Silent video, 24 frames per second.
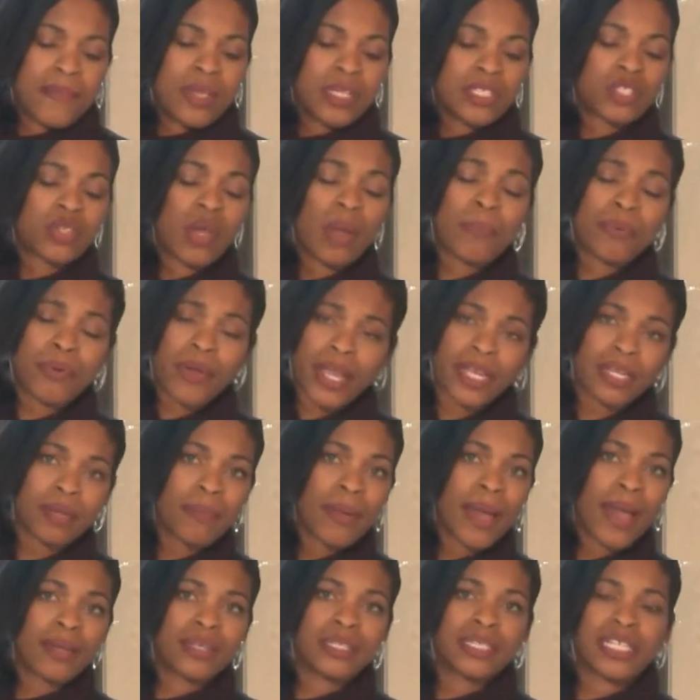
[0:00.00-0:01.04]
So I prayed
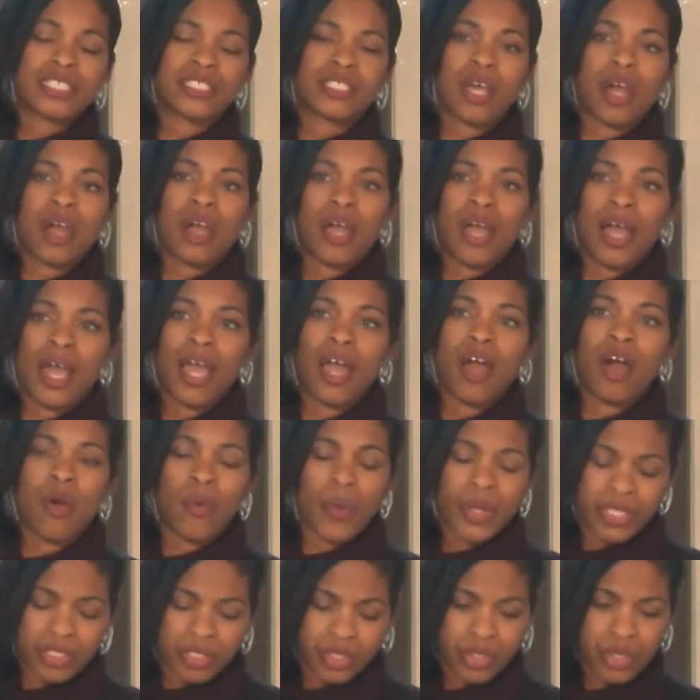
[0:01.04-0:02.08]
about it as I, I
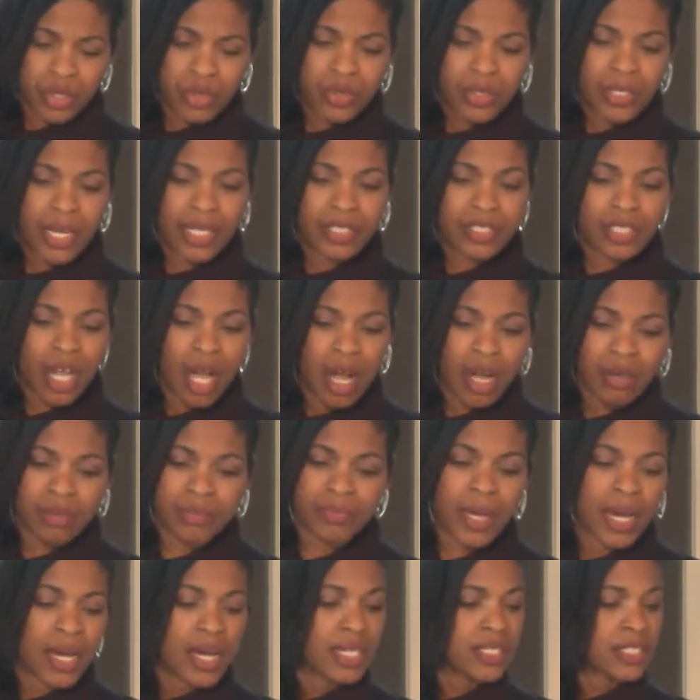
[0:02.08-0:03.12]
always do, and I talked with
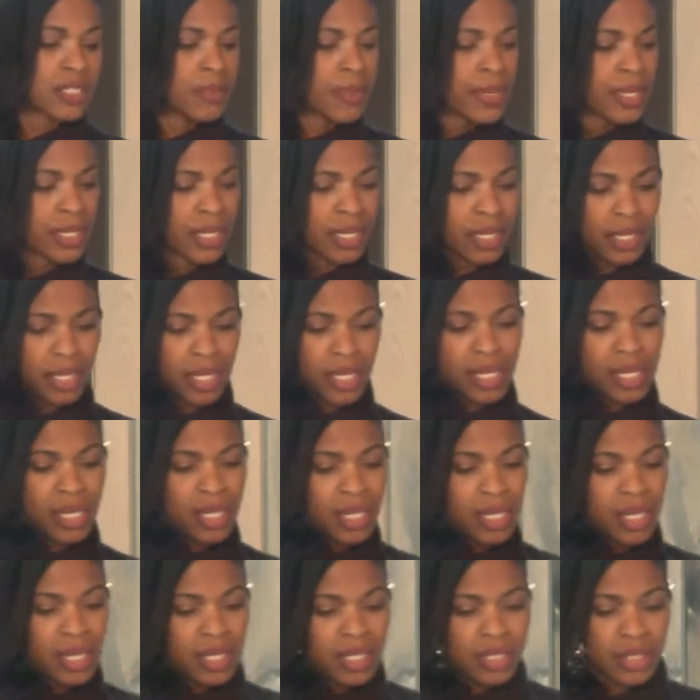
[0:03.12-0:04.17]
my husband and
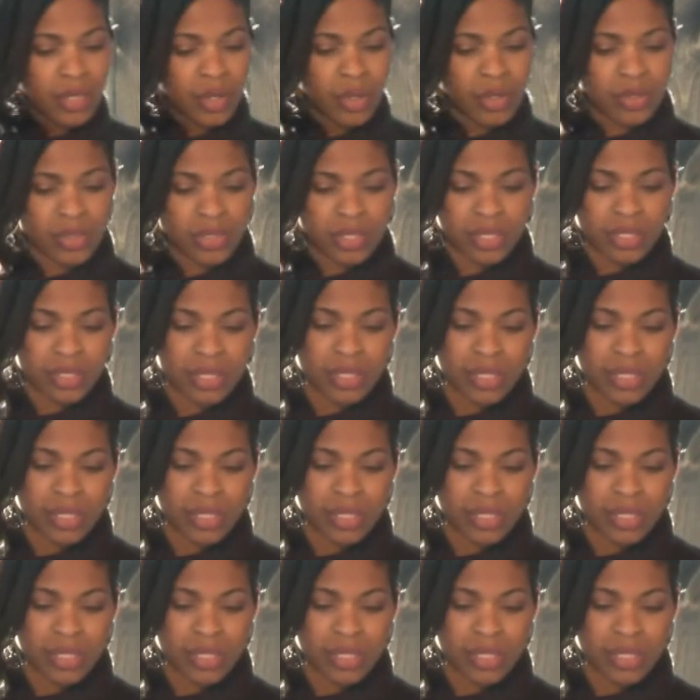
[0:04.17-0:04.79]
those